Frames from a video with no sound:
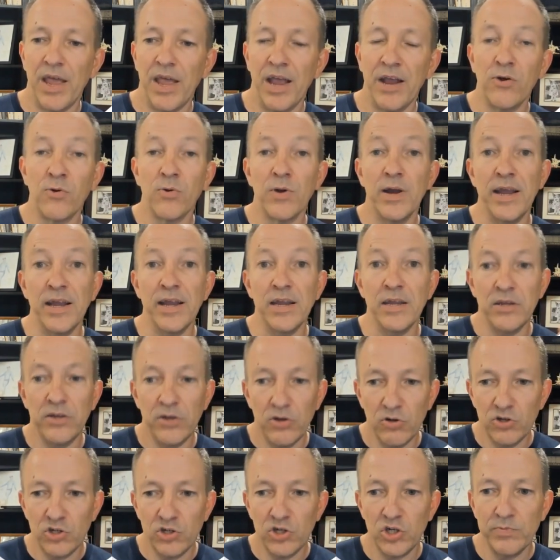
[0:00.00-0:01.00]
I create
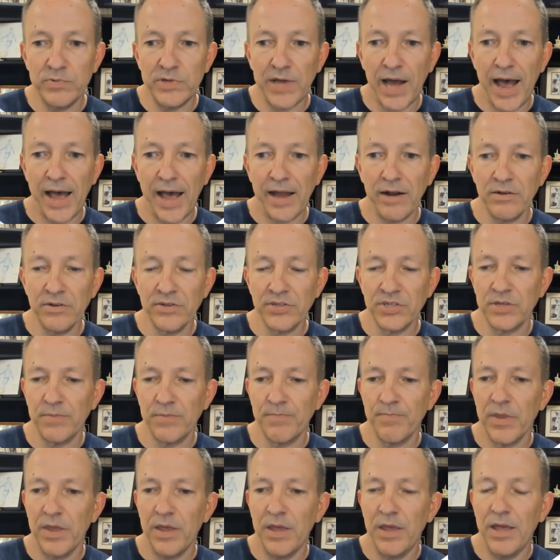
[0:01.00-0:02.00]
YouTube
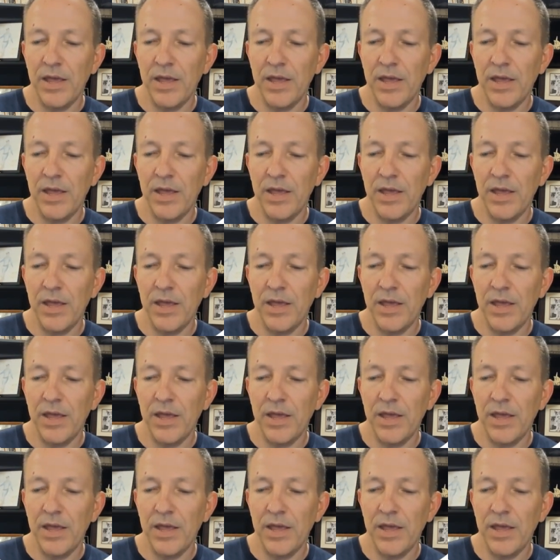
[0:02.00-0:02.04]
titles,